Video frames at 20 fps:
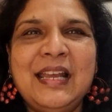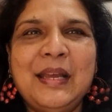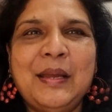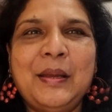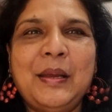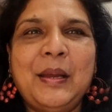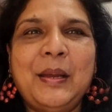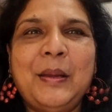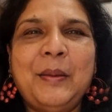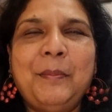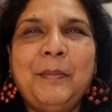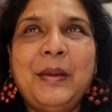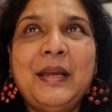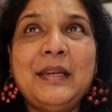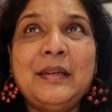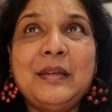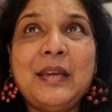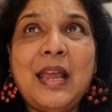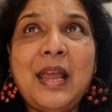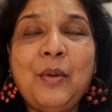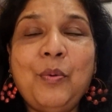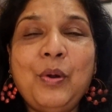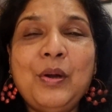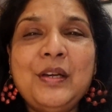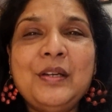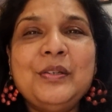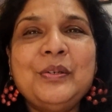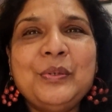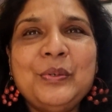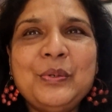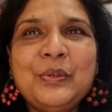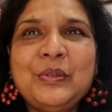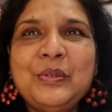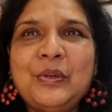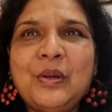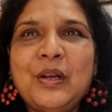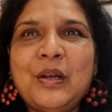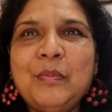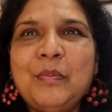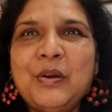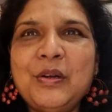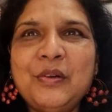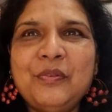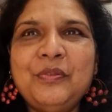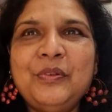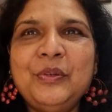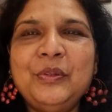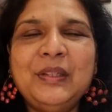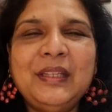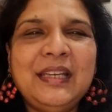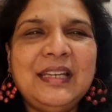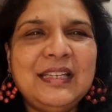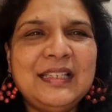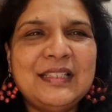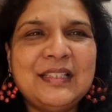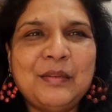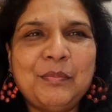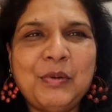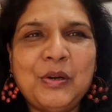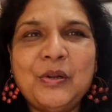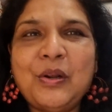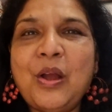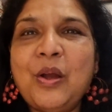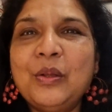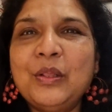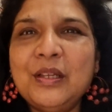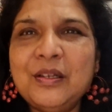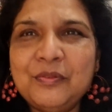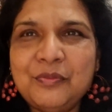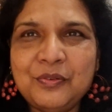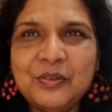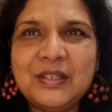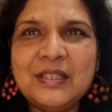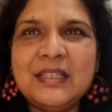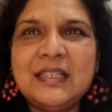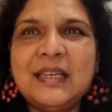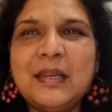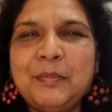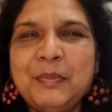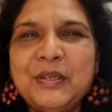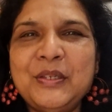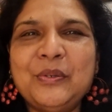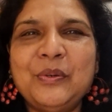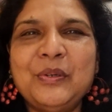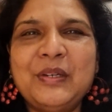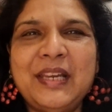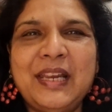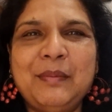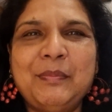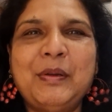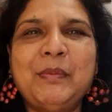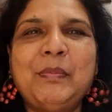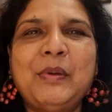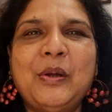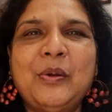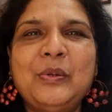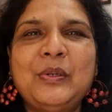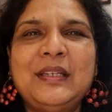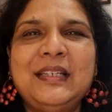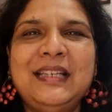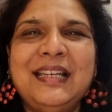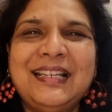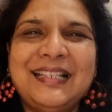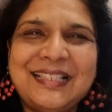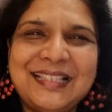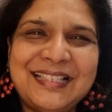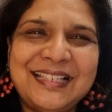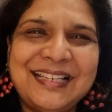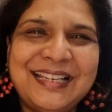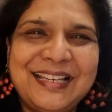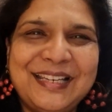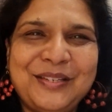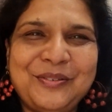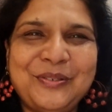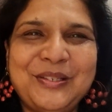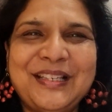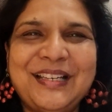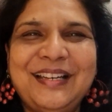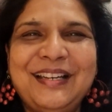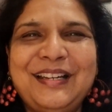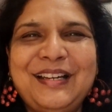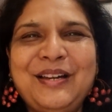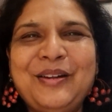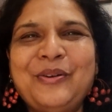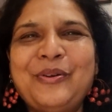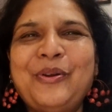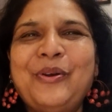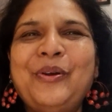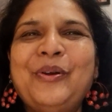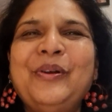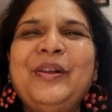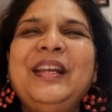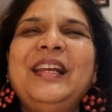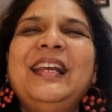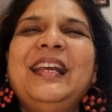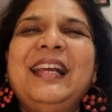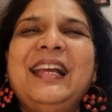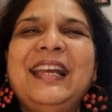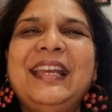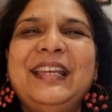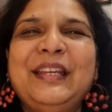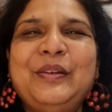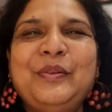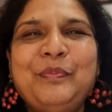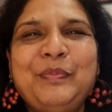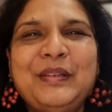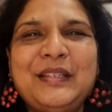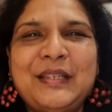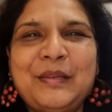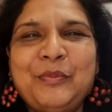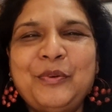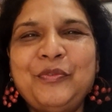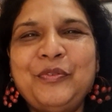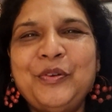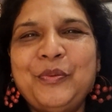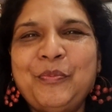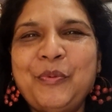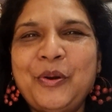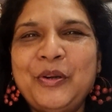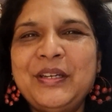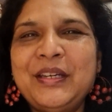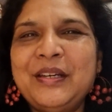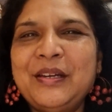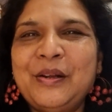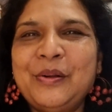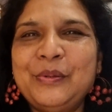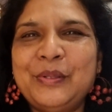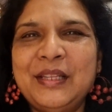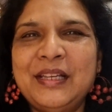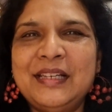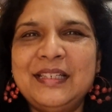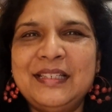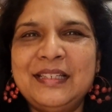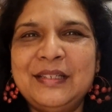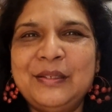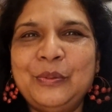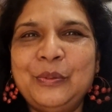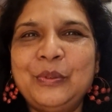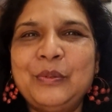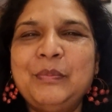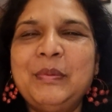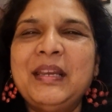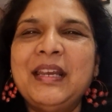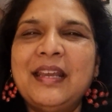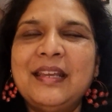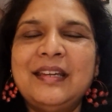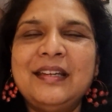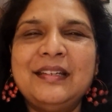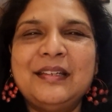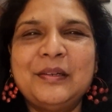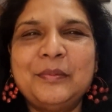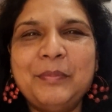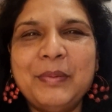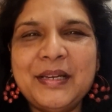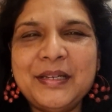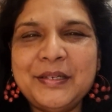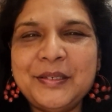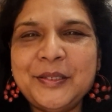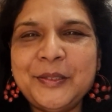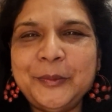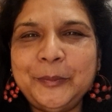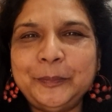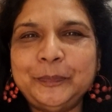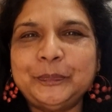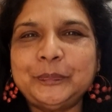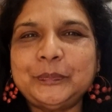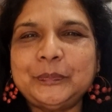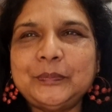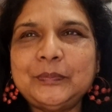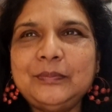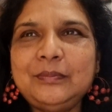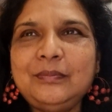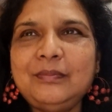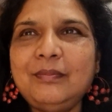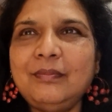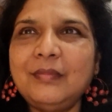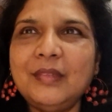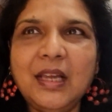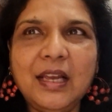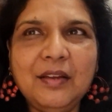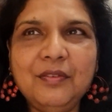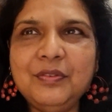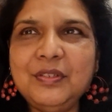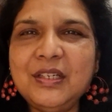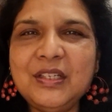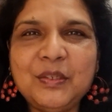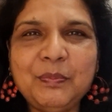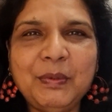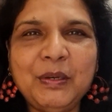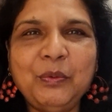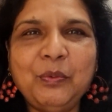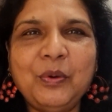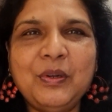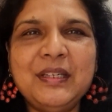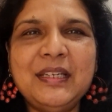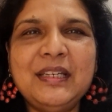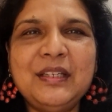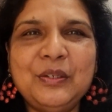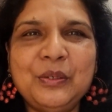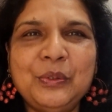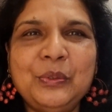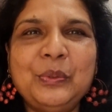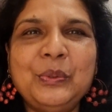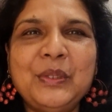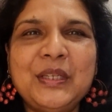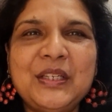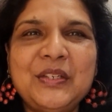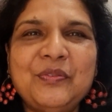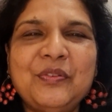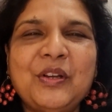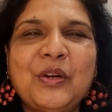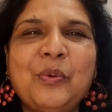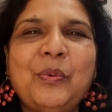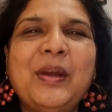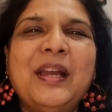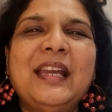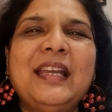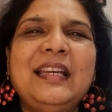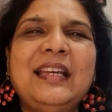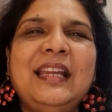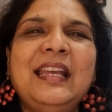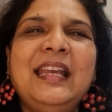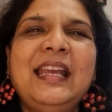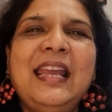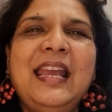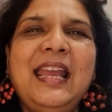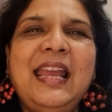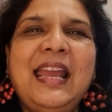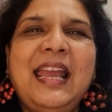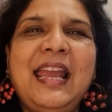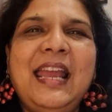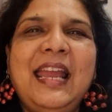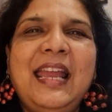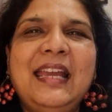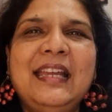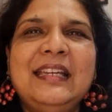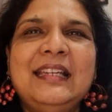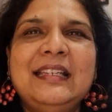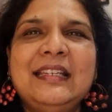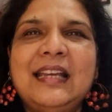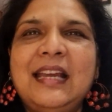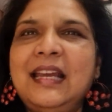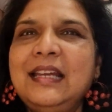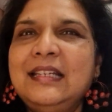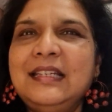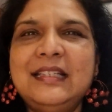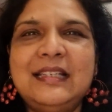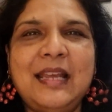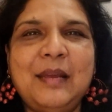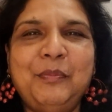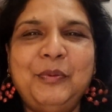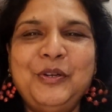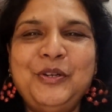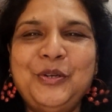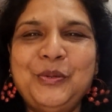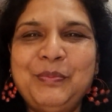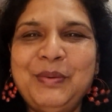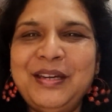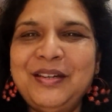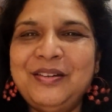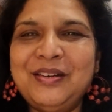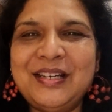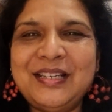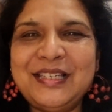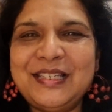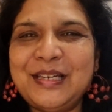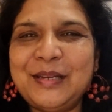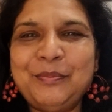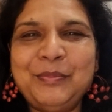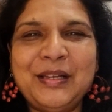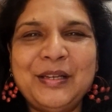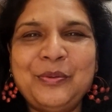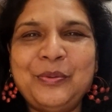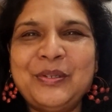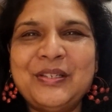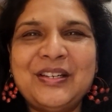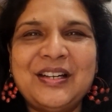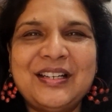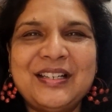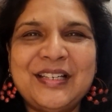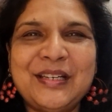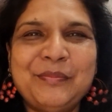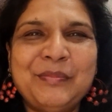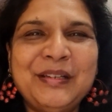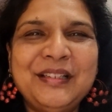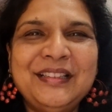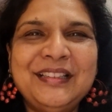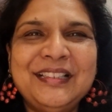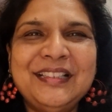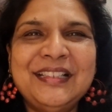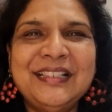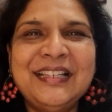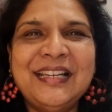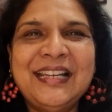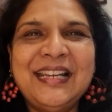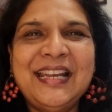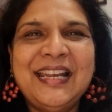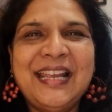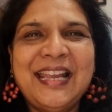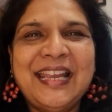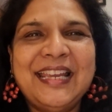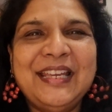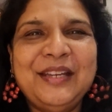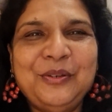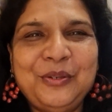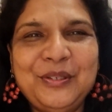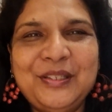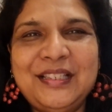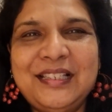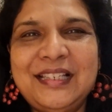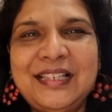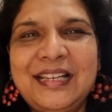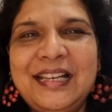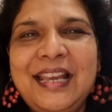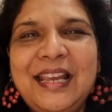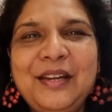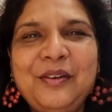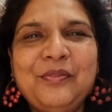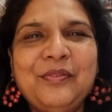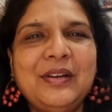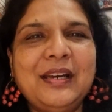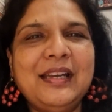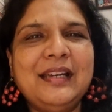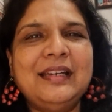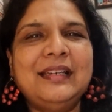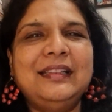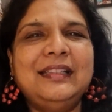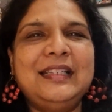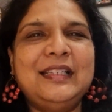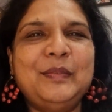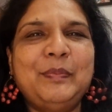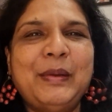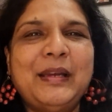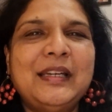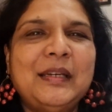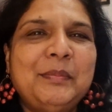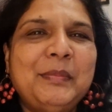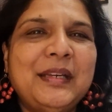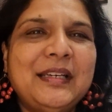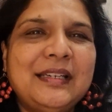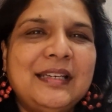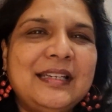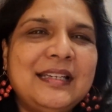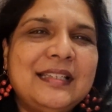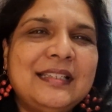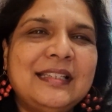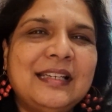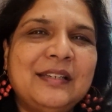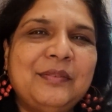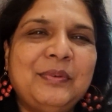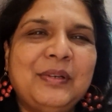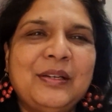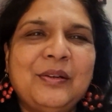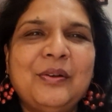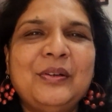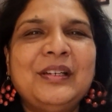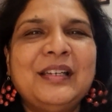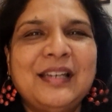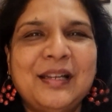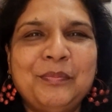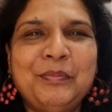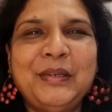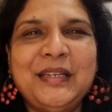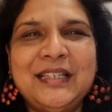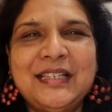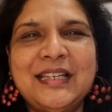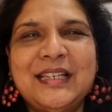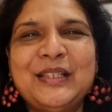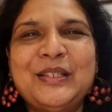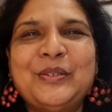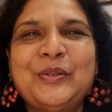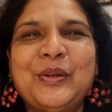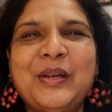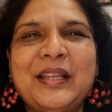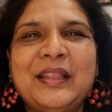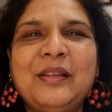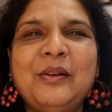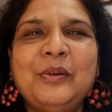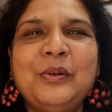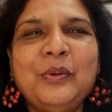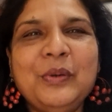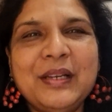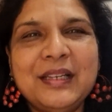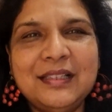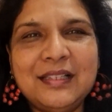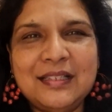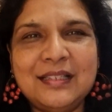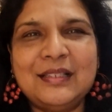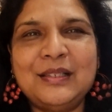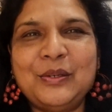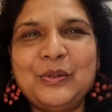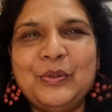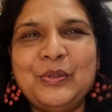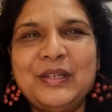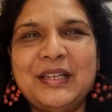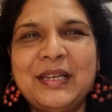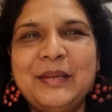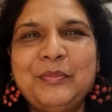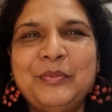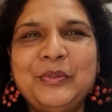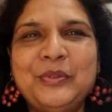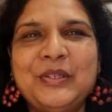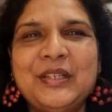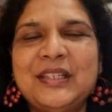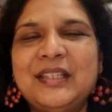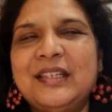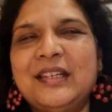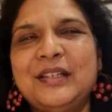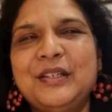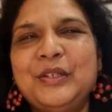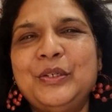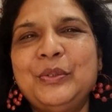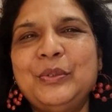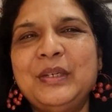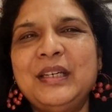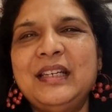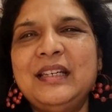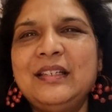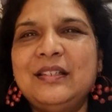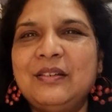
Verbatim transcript: Uh, but I wanted to talk about a few things about how the first episode came about. Yes, it was a little raw. You know, some of you pointed out that it could be edited better. I've just been wanting to do this for a while and I just happened to be dressed up. That was Raksha Bandhan you know, it's uh, kind of rare in these pandemic days that we're not in our PJs. So I thought, okay, this is a good time to just start shooting.